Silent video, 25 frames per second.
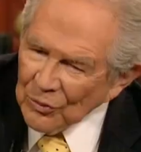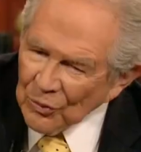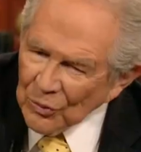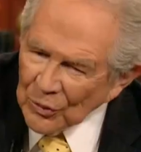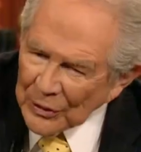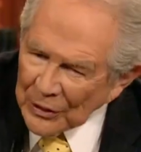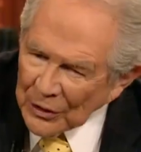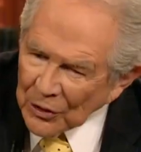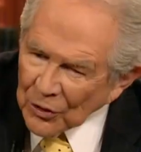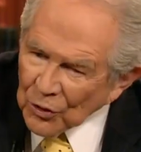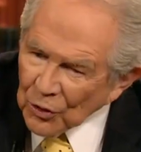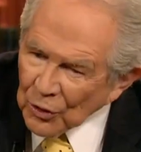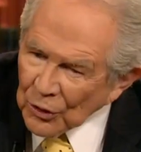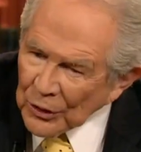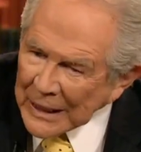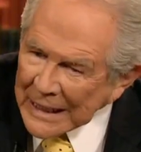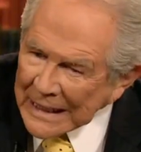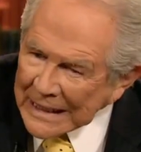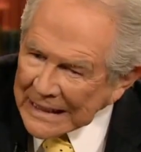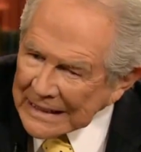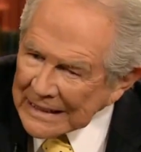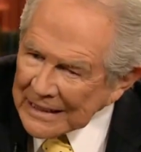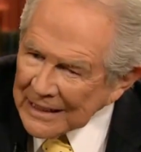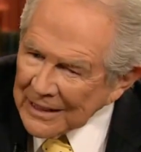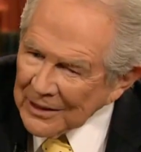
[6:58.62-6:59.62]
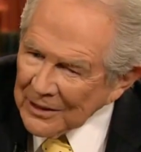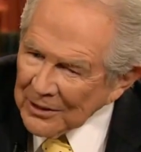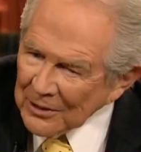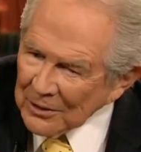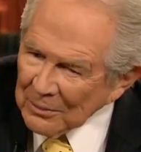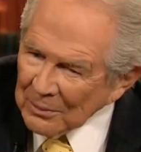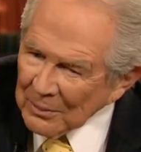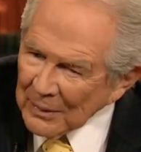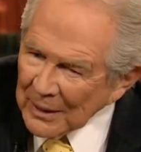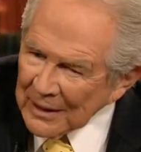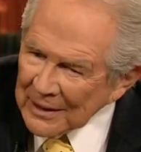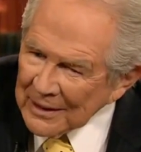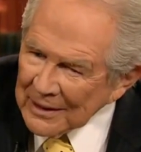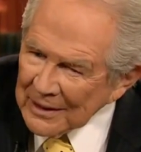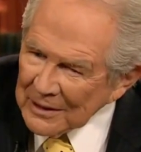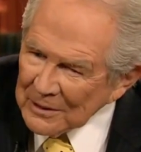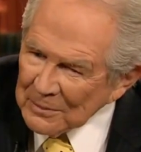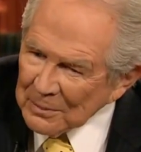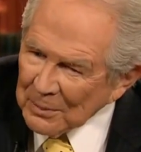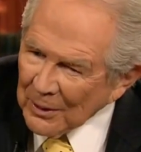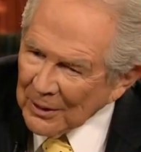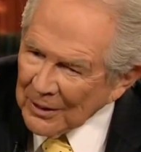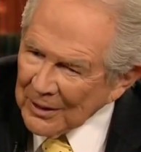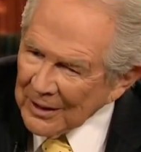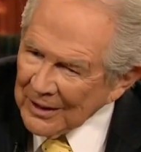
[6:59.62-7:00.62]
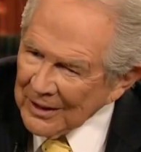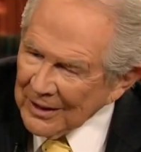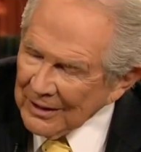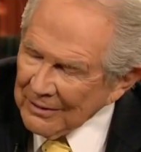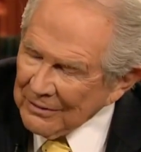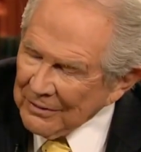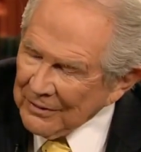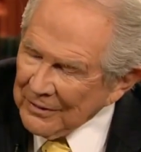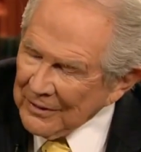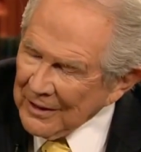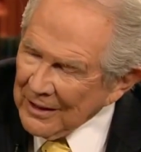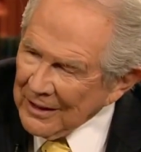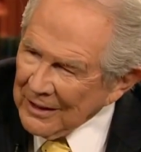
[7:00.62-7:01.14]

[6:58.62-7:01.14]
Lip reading: regret in your mind as part of that fear?